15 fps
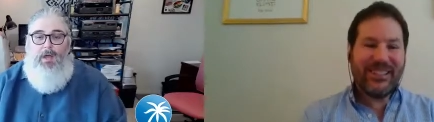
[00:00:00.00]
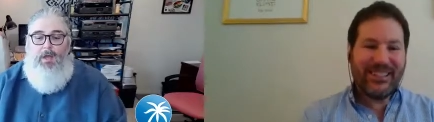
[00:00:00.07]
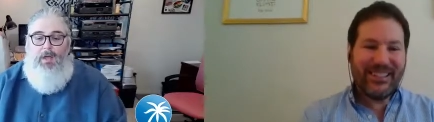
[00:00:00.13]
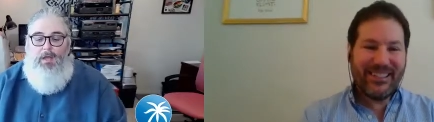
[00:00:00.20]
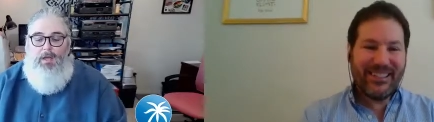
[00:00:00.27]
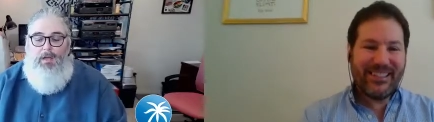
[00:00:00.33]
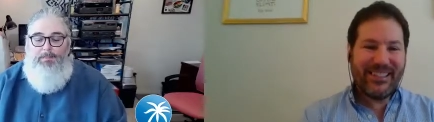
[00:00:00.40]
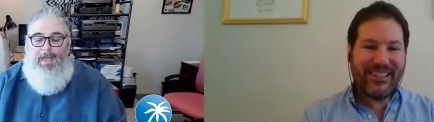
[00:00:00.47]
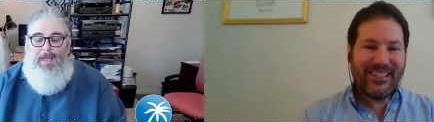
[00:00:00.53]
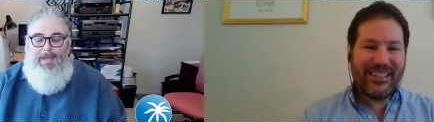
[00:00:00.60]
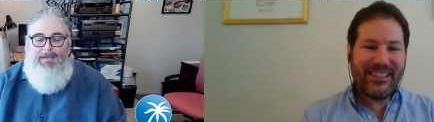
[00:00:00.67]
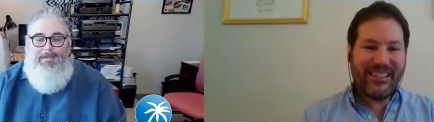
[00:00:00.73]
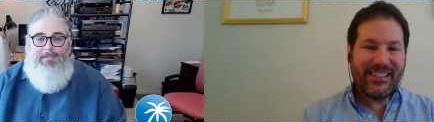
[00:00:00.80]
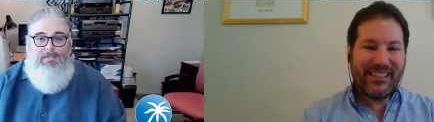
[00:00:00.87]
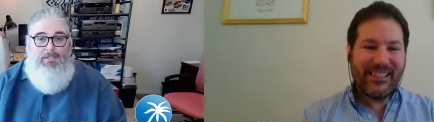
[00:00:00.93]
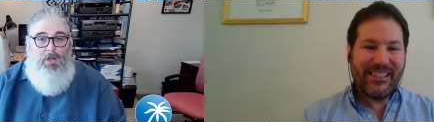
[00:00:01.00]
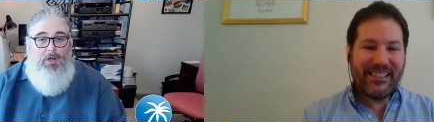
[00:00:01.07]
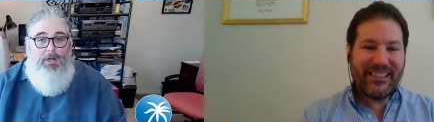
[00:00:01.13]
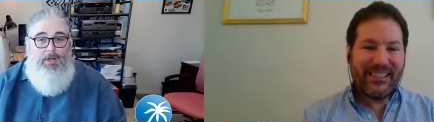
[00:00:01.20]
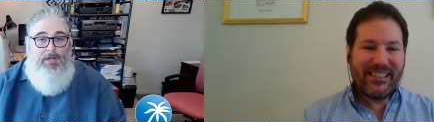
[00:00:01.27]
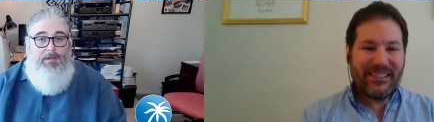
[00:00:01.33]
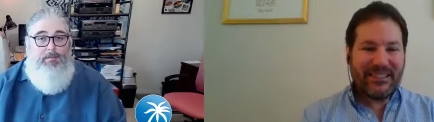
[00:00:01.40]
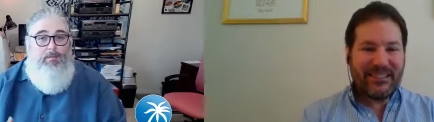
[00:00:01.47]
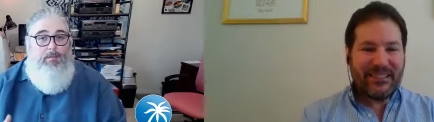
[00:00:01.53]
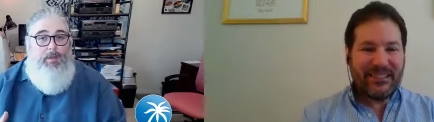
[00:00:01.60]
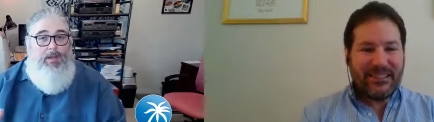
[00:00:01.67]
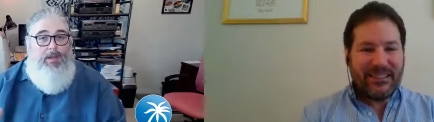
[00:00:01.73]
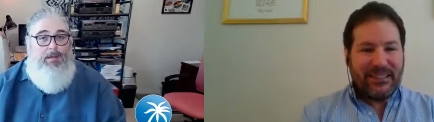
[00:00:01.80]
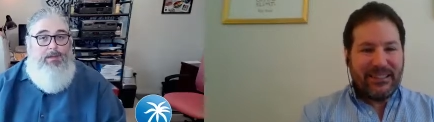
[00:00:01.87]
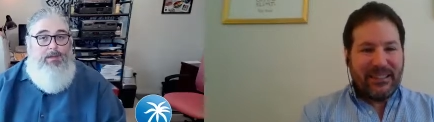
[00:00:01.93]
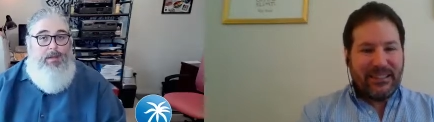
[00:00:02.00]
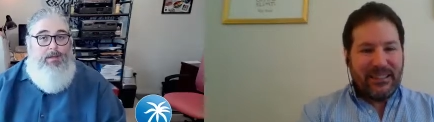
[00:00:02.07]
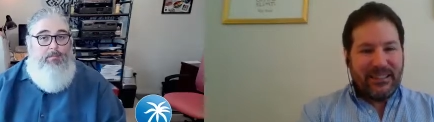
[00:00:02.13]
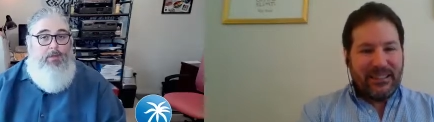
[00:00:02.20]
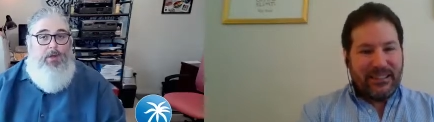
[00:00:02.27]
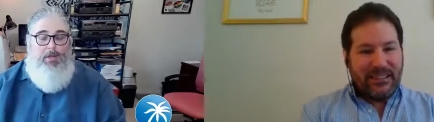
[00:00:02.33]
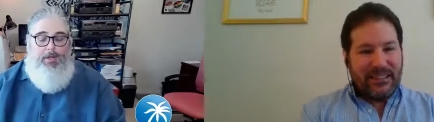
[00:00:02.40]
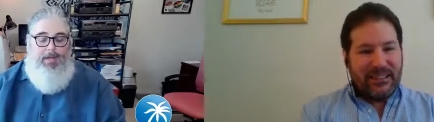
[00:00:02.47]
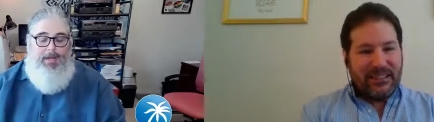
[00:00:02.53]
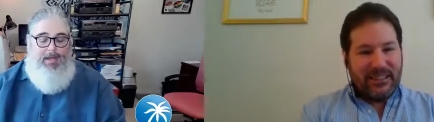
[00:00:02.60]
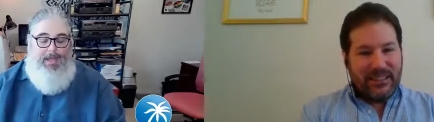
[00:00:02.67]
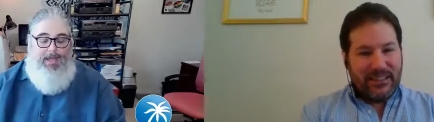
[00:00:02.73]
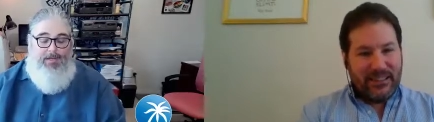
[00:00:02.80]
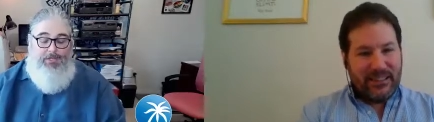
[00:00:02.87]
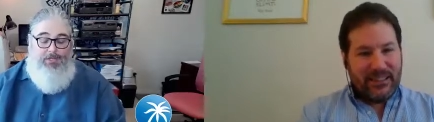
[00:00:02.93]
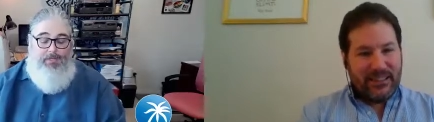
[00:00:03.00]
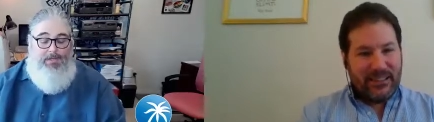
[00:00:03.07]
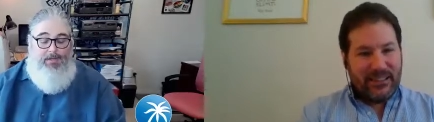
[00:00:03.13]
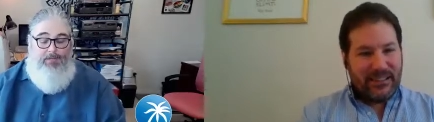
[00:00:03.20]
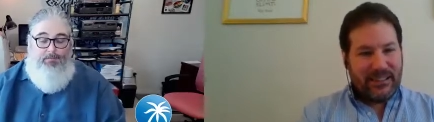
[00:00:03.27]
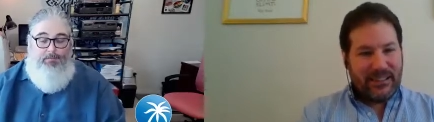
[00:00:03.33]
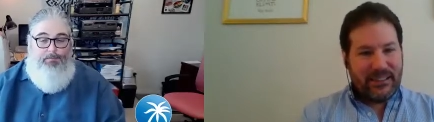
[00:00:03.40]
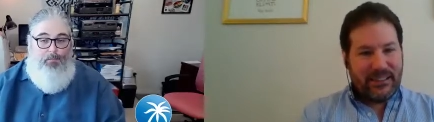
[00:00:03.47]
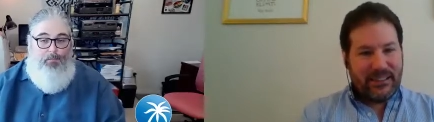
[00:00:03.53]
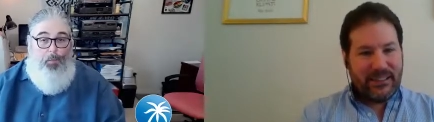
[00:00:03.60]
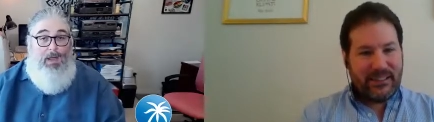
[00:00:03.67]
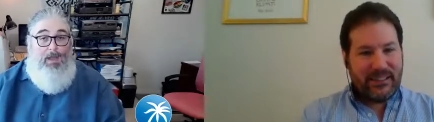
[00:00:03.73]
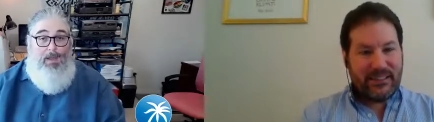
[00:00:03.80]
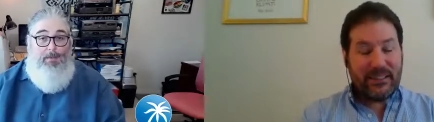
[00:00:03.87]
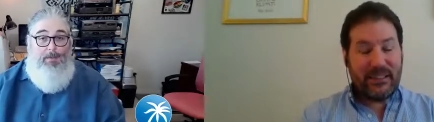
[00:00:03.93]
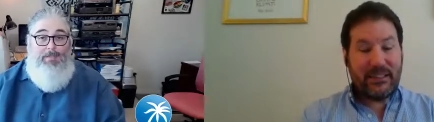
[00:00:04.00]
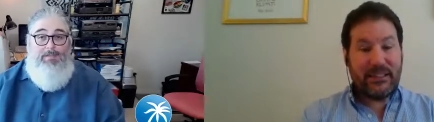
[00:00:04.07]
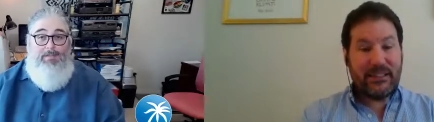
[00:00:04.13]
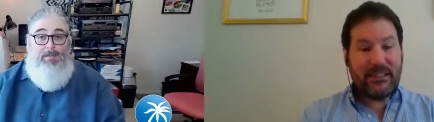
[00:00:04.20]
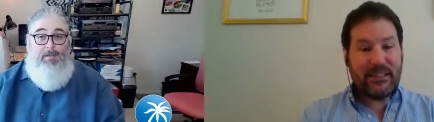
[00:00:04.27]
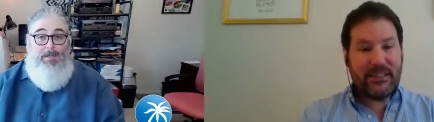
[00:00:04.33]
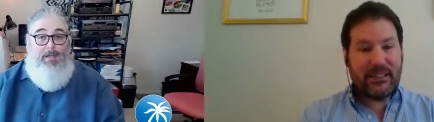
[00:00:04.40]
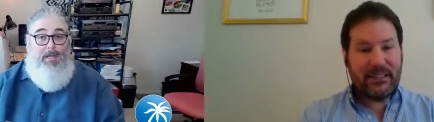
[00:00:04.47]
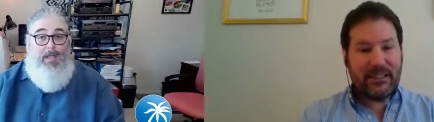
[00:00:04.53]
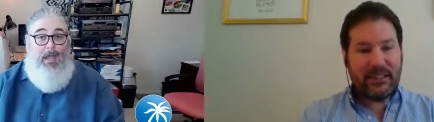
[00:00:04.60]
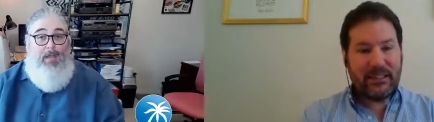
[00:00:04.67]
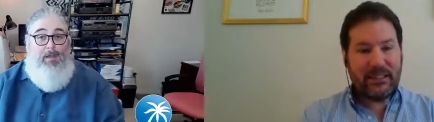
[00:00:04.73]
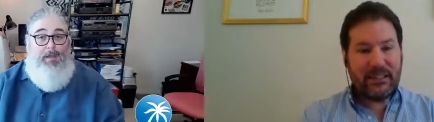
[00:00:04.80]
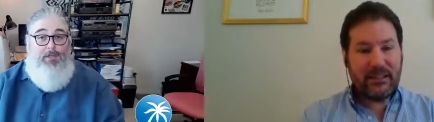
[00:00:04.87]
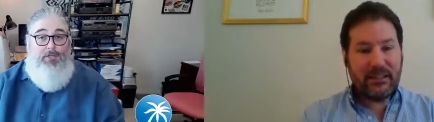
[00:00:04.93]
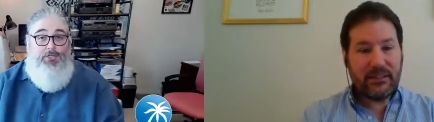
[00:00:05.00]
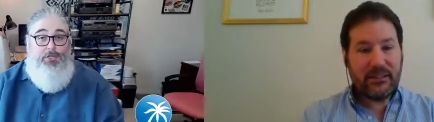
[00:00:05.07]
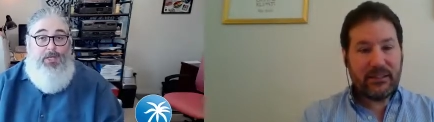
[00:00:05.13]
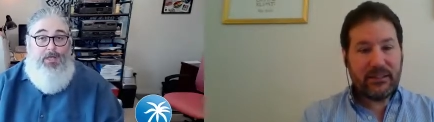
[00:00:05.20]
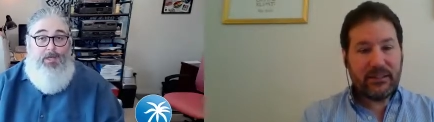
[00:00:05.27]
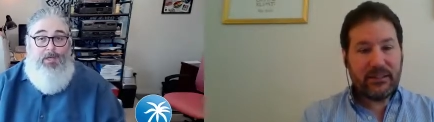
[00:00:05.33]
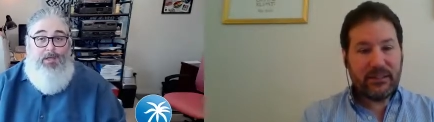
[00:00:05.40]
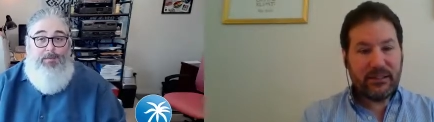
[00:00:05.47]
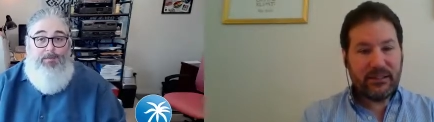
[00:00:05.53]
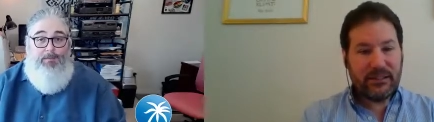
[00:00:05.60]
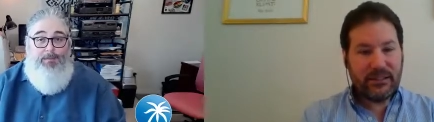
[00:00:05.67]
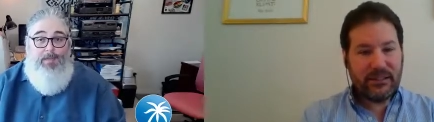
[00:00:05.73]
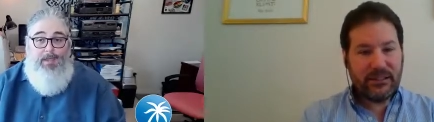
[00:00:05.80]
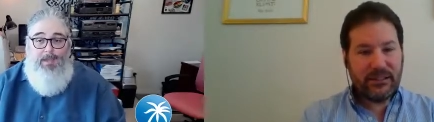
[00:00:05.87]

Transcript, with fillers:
Speaker 1: Um, I started in in marketing actually while I was still in college. Um,